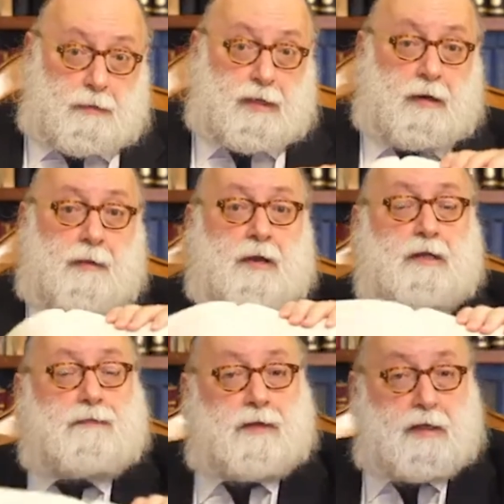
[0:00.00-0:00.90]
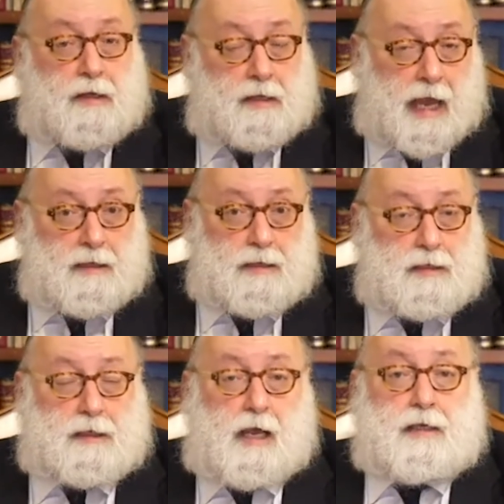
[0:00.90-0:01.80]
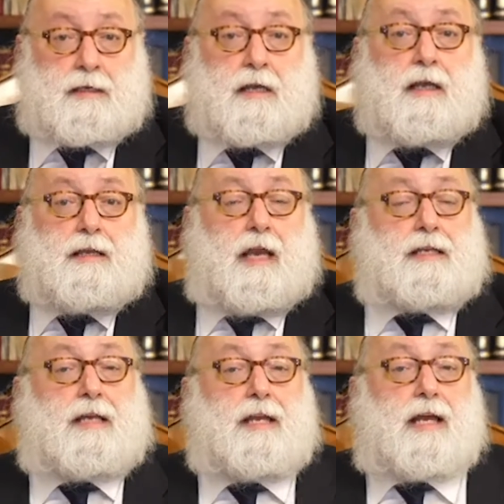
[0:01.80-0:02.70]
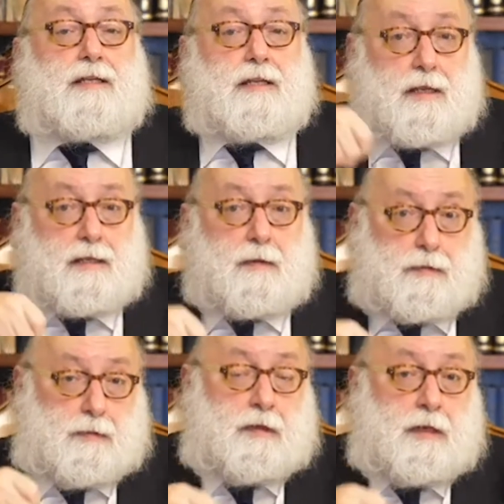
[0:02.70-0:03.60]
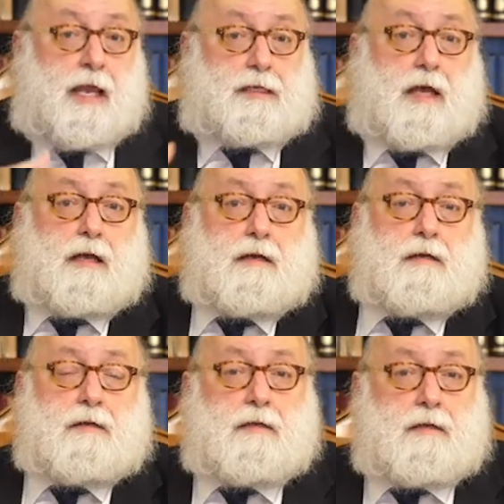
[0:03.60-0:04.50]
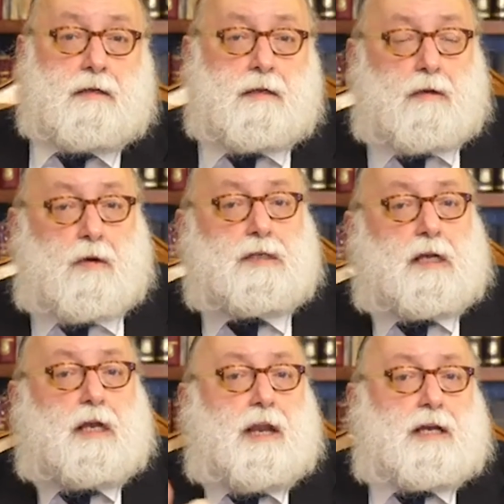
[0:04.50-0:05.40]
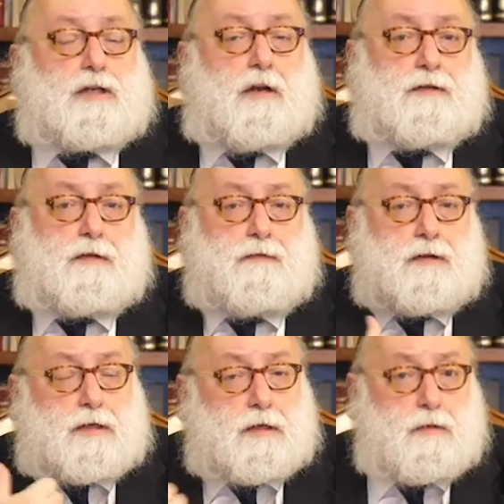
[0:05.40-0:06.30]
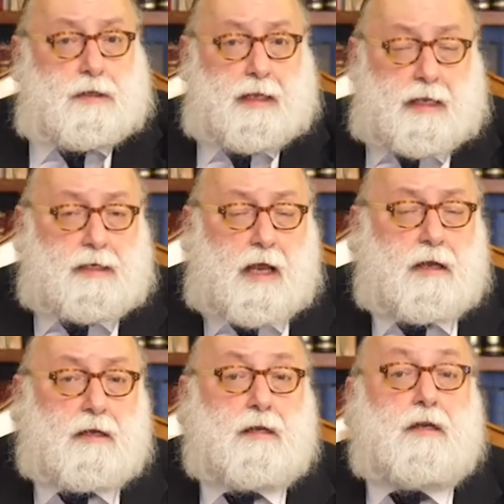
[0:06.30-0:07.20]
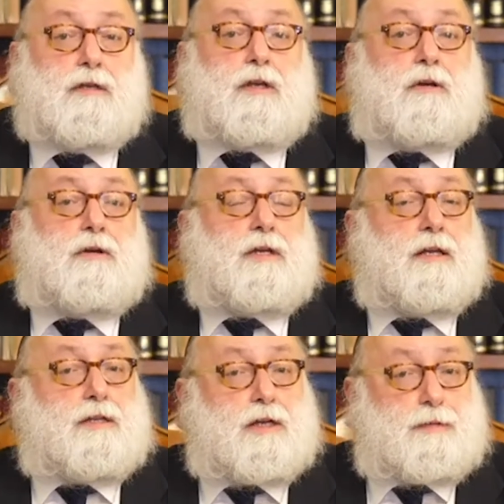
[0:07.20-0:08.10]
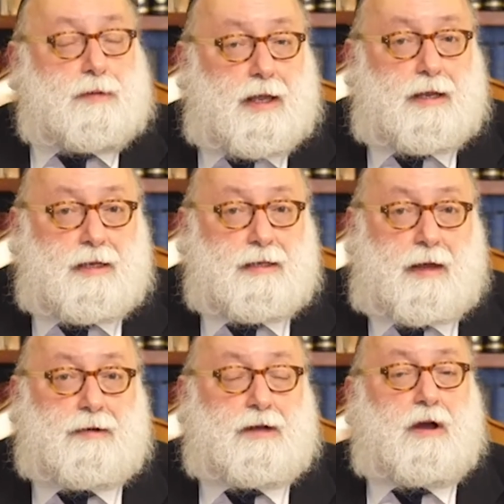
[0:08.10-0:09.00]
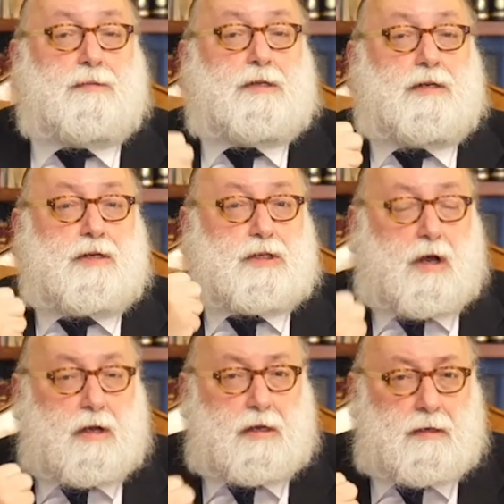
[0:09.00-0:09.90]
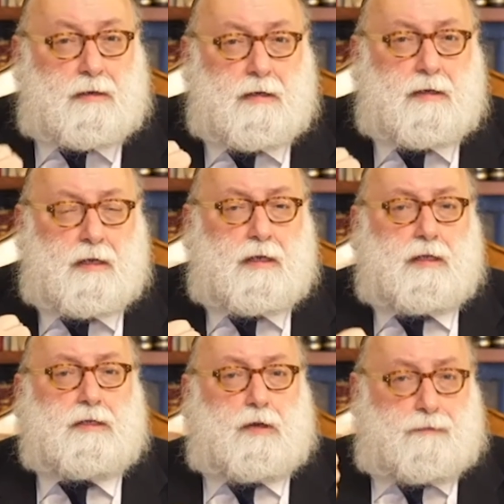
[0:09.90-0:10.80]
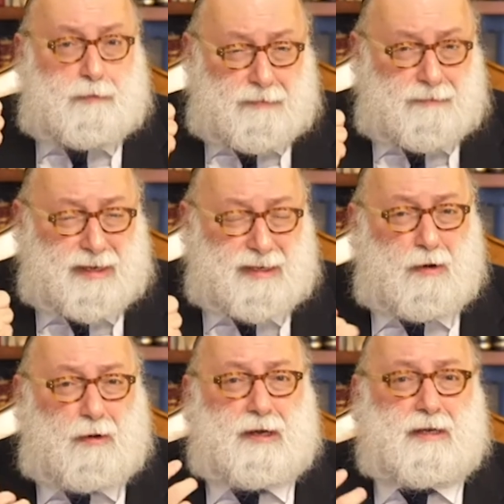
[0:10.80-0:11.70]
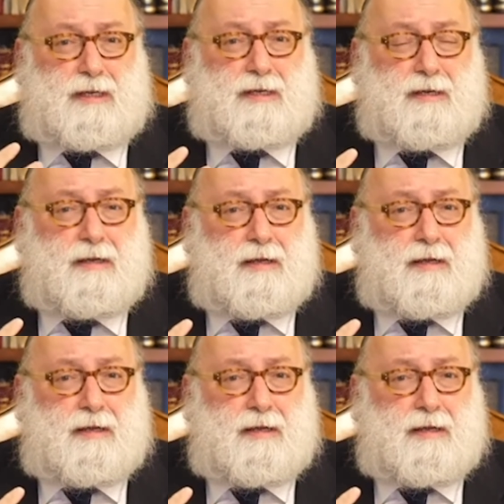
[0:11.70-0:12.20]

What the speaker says: Rabbi Yosef Giktalia says that it's connected to the Netzach. What's the connection of Tzivus with Netzach? So he goes on to explain that when it comes to Netzachen, to being victorious